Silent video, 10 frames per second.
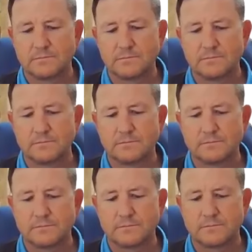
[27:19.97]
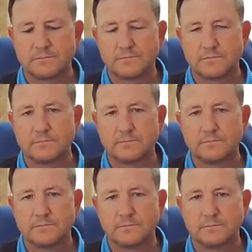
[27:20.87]

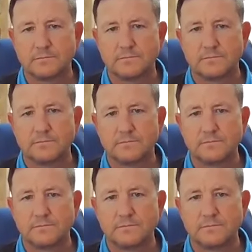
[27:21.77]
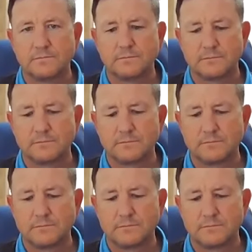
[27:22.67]

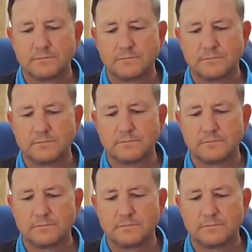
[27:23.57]
[no speech]